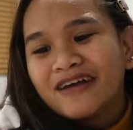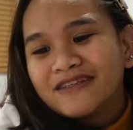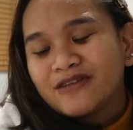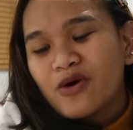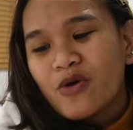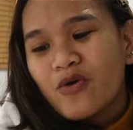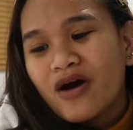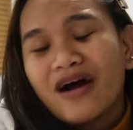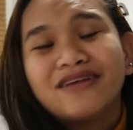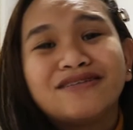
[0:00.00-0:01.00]
So
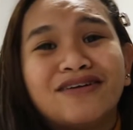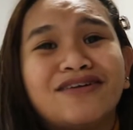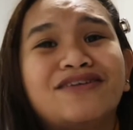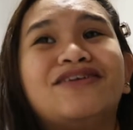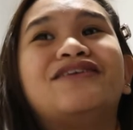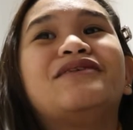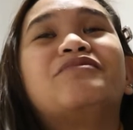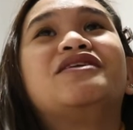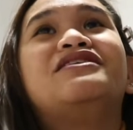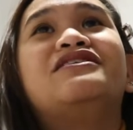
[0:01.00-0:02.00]
I started earning
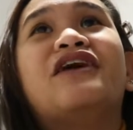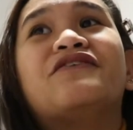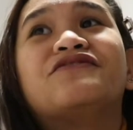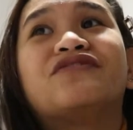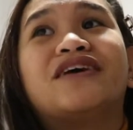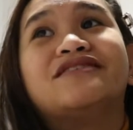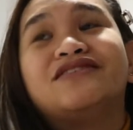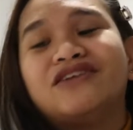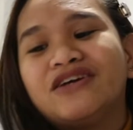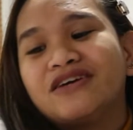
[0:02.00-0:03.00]
money
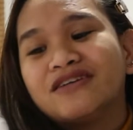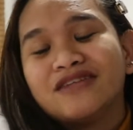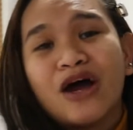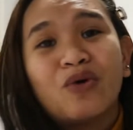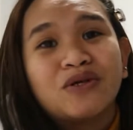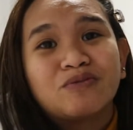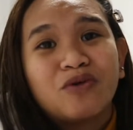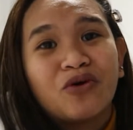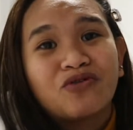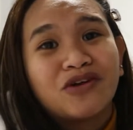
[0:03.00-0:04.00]
finally because I was
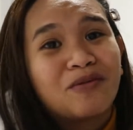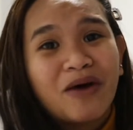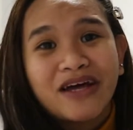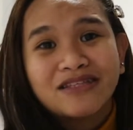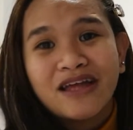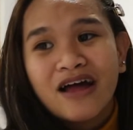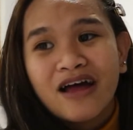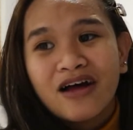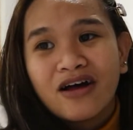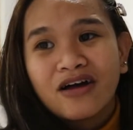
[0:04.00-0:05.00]
broke for the past
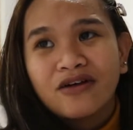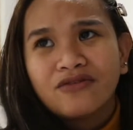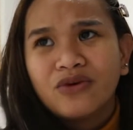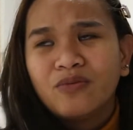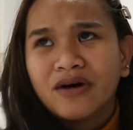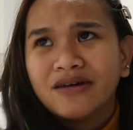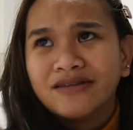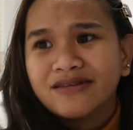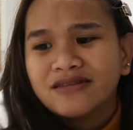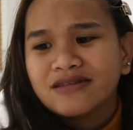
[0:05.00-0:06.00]
few
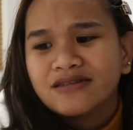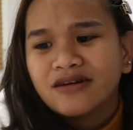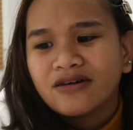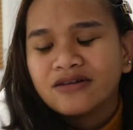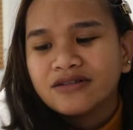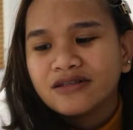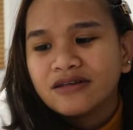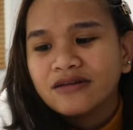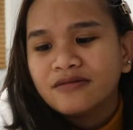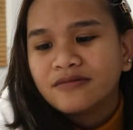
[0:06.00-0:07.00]
months,
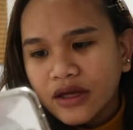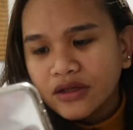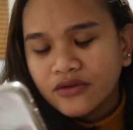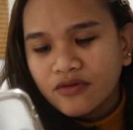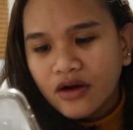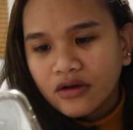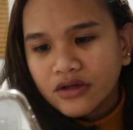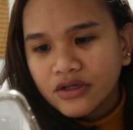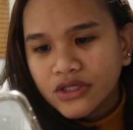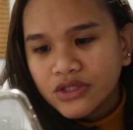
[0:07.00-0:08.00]
honestly. End of
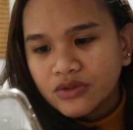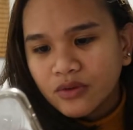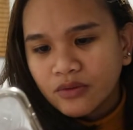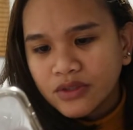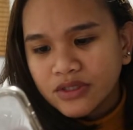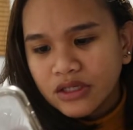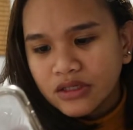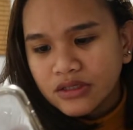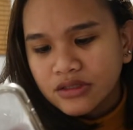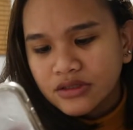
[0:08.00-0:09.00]
August, what was
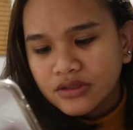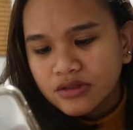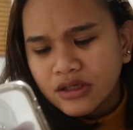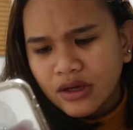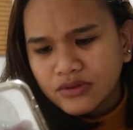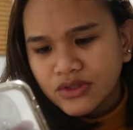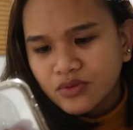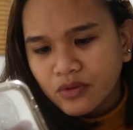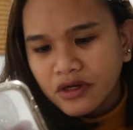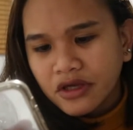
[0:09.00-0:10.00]
this? Yeah, I was
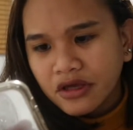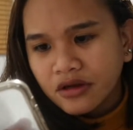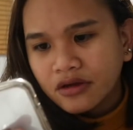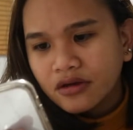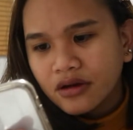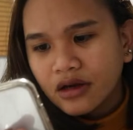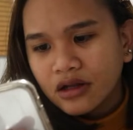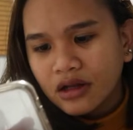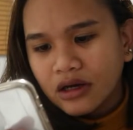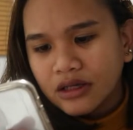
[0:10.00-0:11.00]
just working a
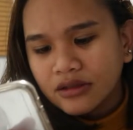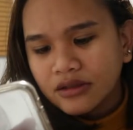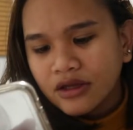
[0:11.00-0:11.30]
lot.